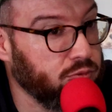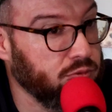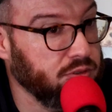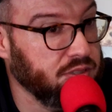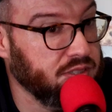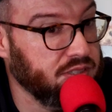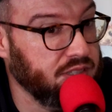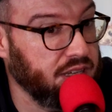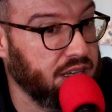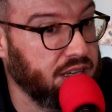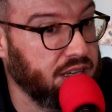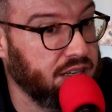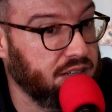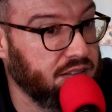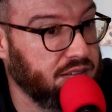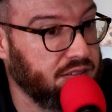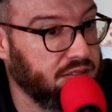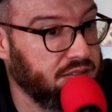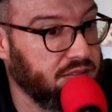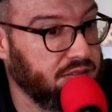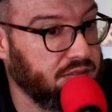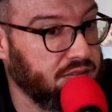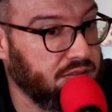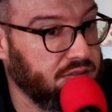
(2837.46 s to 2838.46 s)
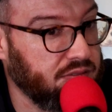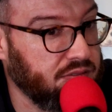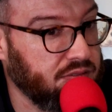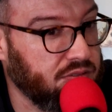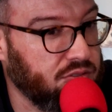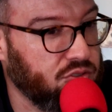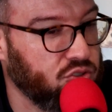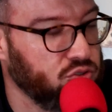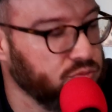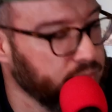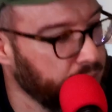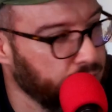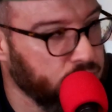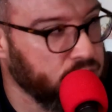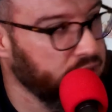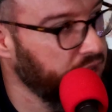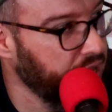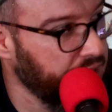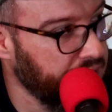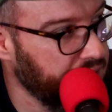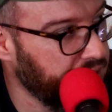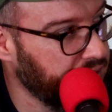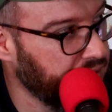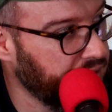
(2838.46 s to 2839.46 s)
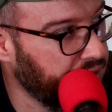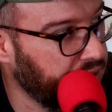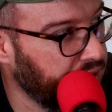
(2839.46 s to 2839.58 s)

Ford said, do you remember that?